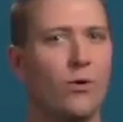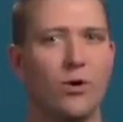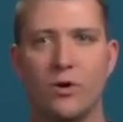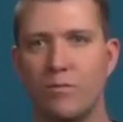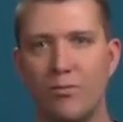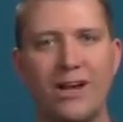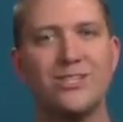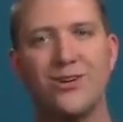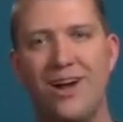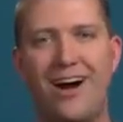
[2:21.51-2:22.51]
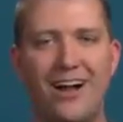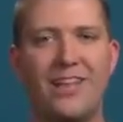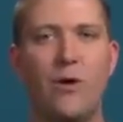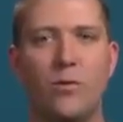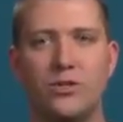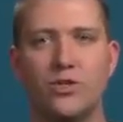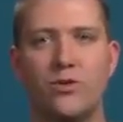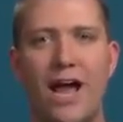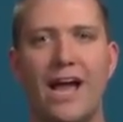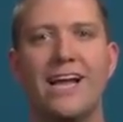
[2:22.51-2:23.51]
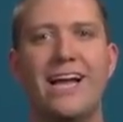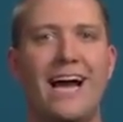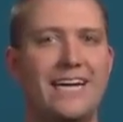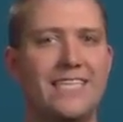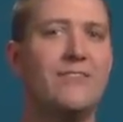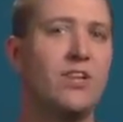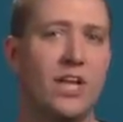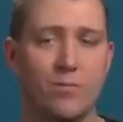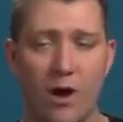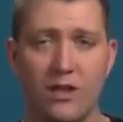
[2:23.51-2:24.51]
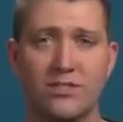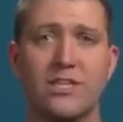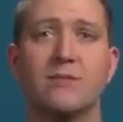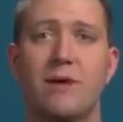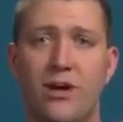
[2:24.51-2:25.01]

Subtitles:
or compressor on that one track, I save a lot of processing.